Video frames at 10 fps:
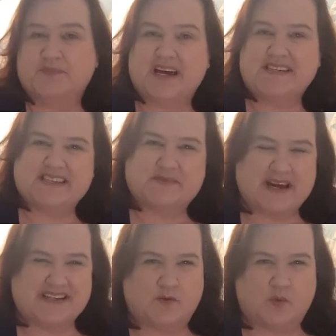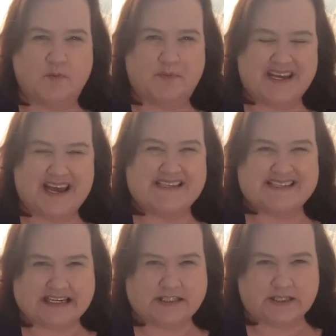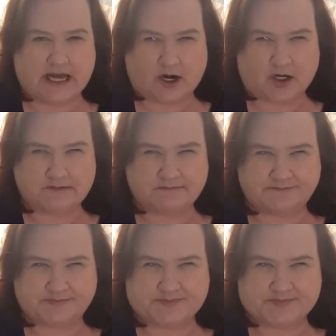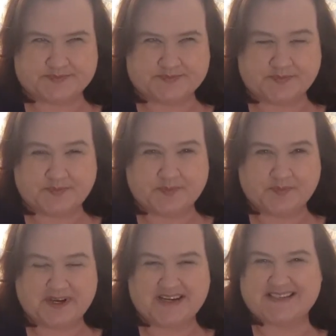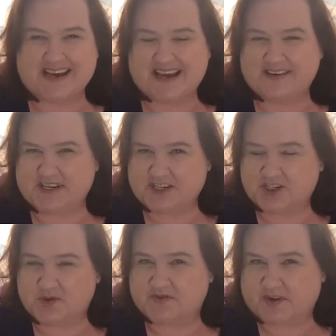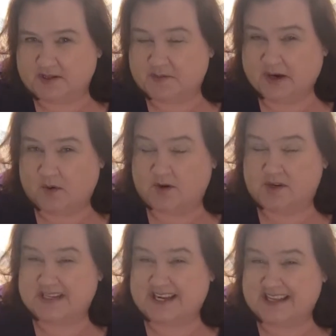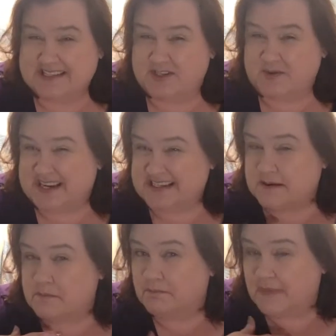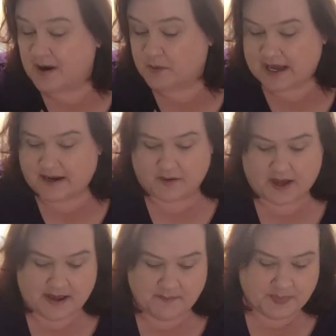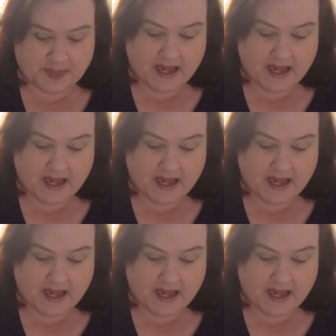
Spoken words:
I suspect it won't be a single letter because I have issues following orders. I like to do things my way, okay?